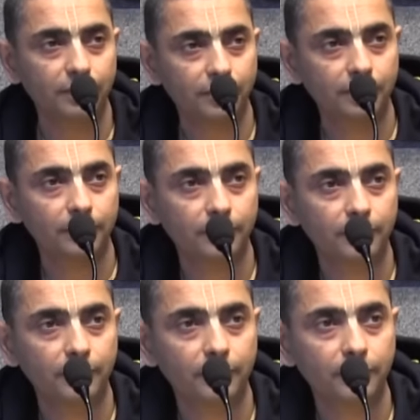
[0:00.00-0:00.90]

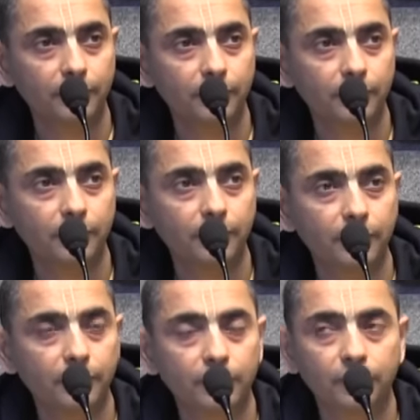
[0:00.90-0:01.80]

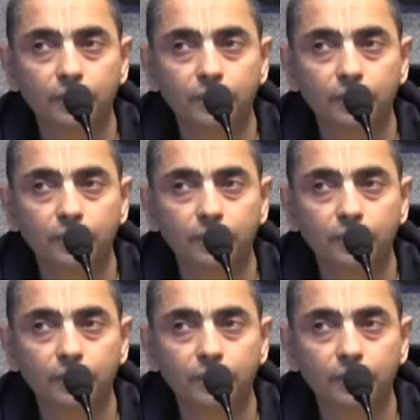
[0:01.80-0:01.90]
(no one is talking)